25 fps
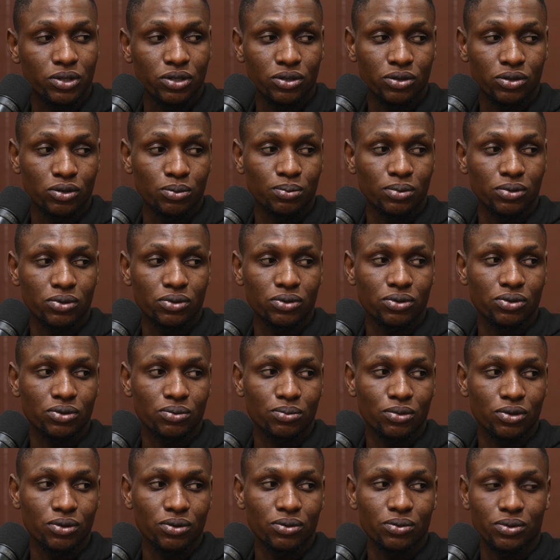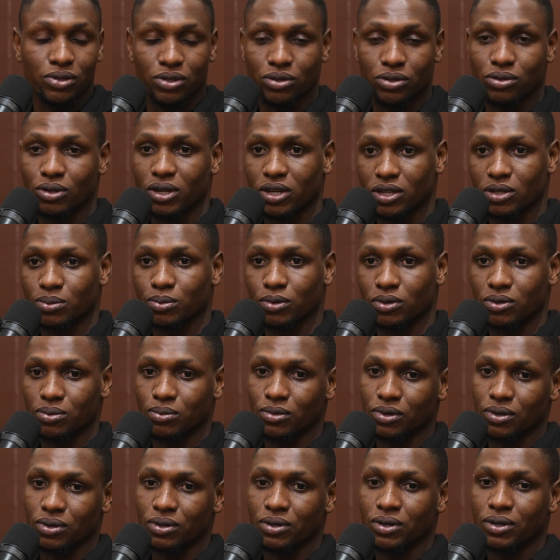need to produce more. We need to export
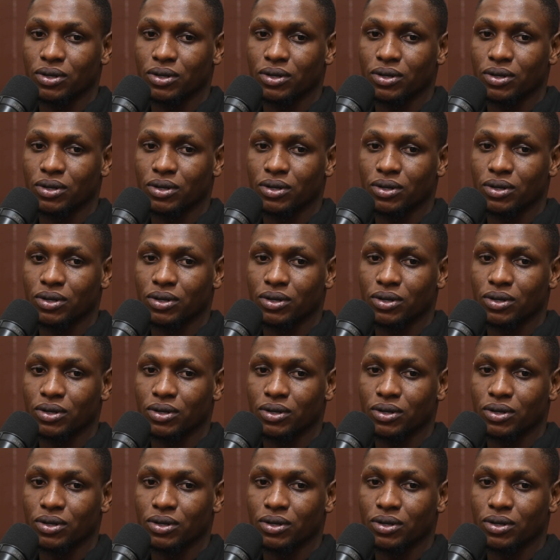more.